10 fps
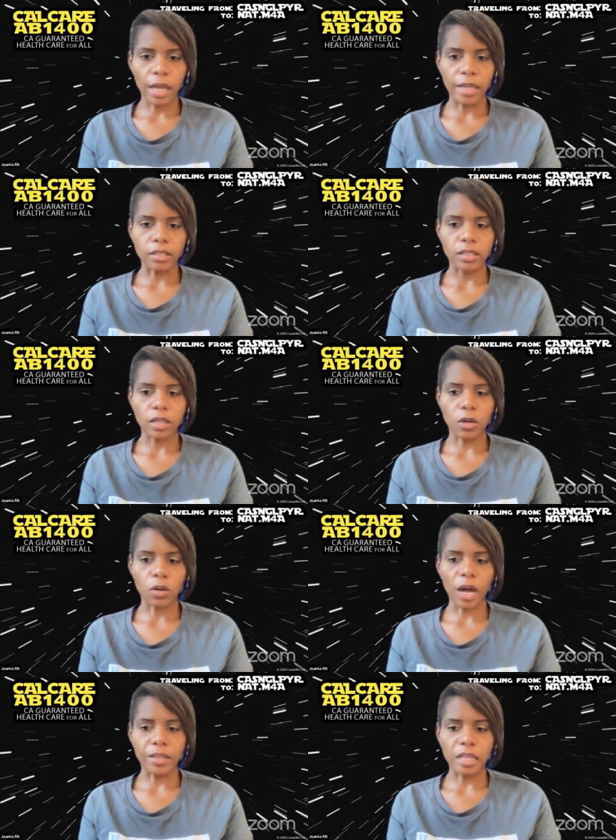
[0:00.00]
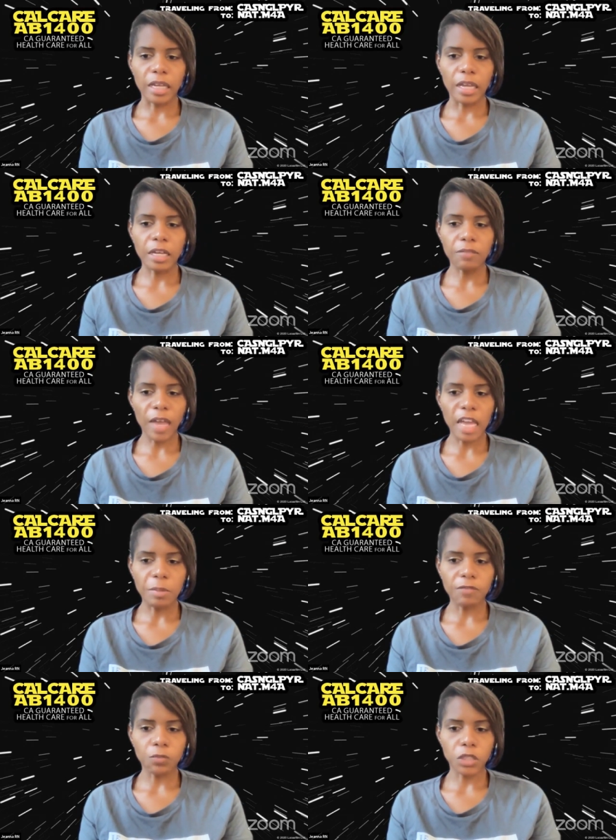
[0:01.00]
And so I think if
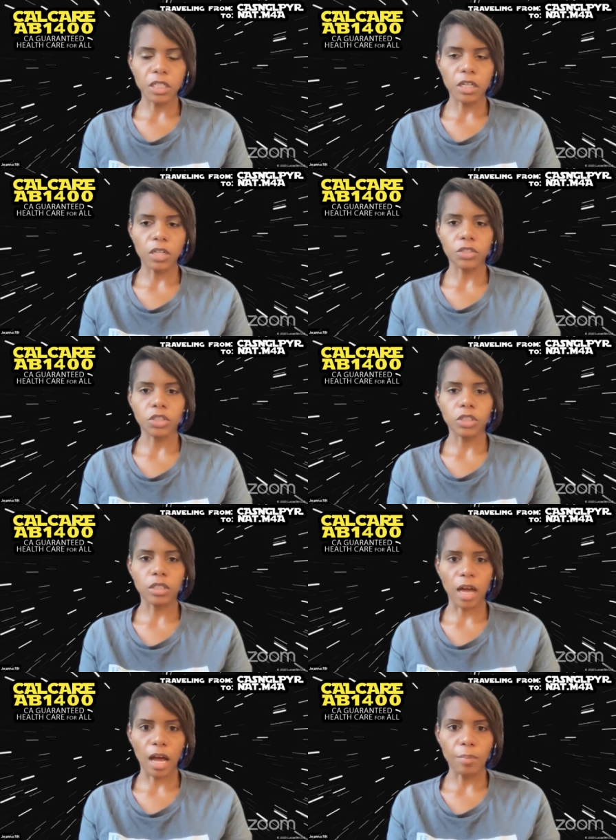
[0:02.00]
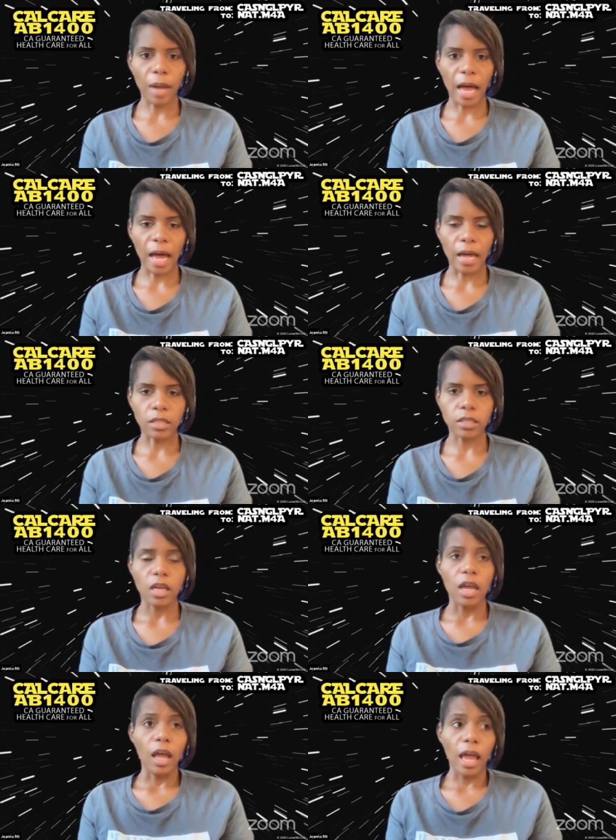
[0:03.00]
AB 1400 should not pass,
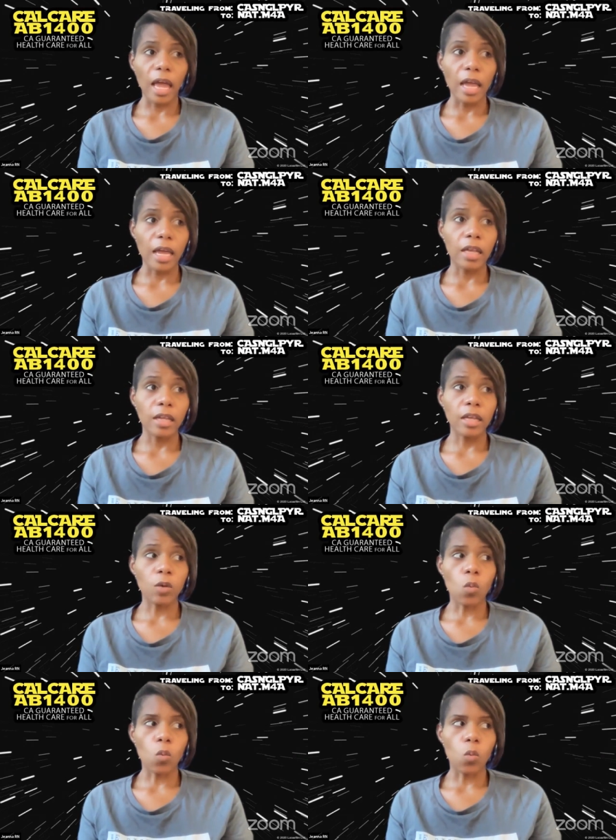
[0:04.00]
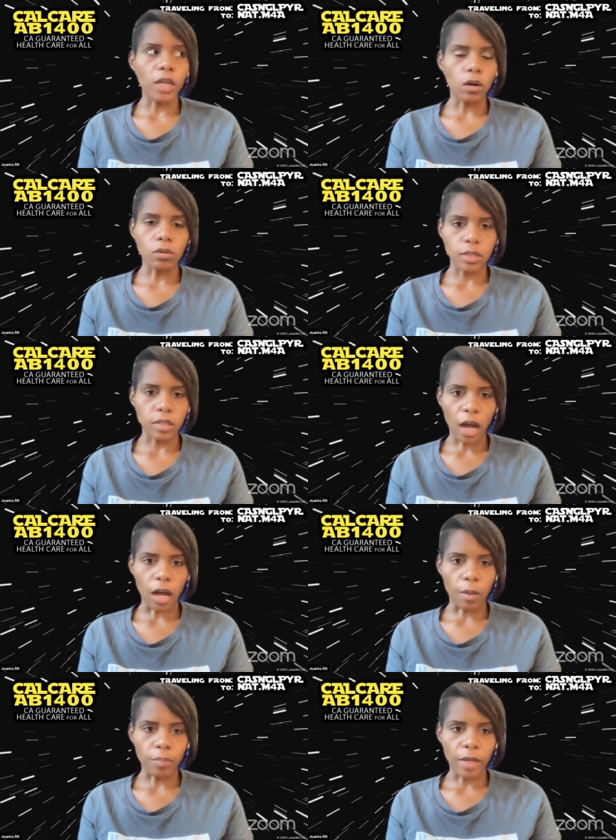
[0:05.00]
we don't
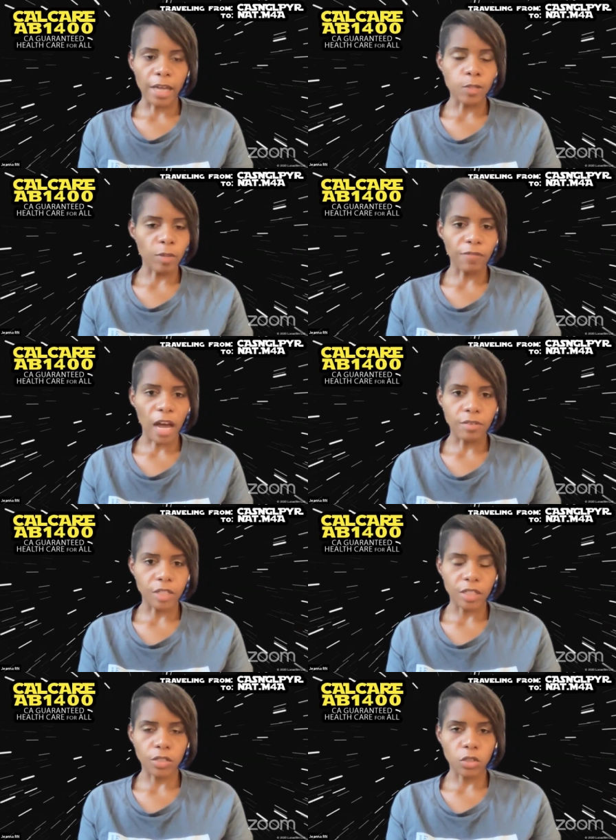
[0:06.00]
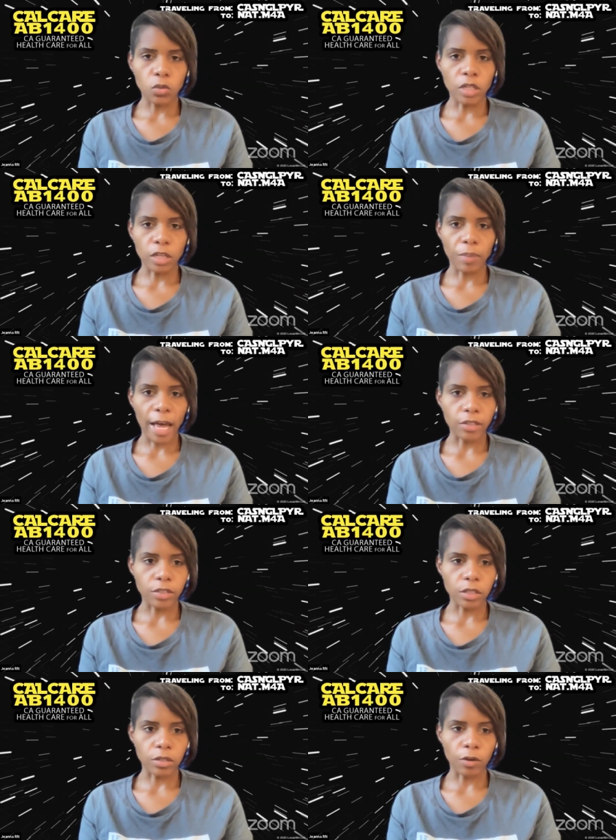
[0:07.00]
stop. SB 562 didn't pass,
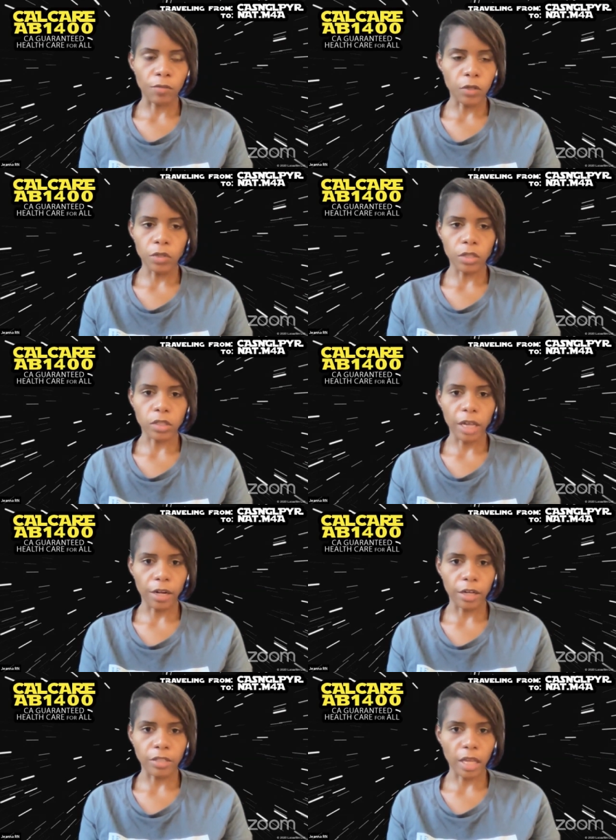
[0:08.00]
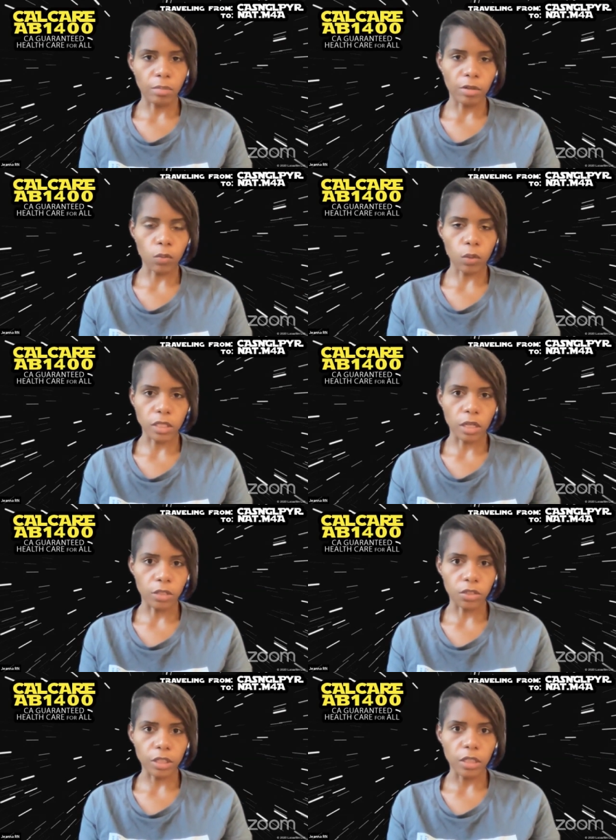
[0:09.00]
and a few years later, here's AB
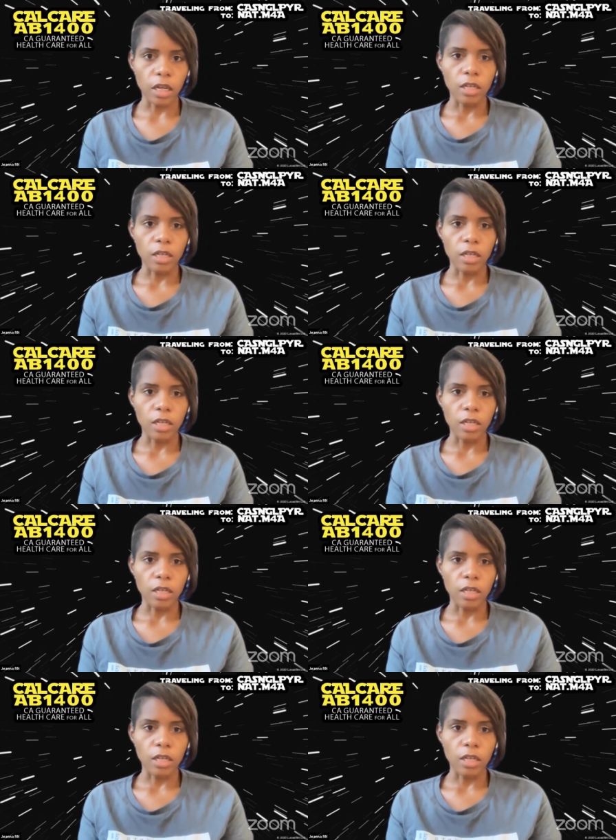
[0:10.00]
1400.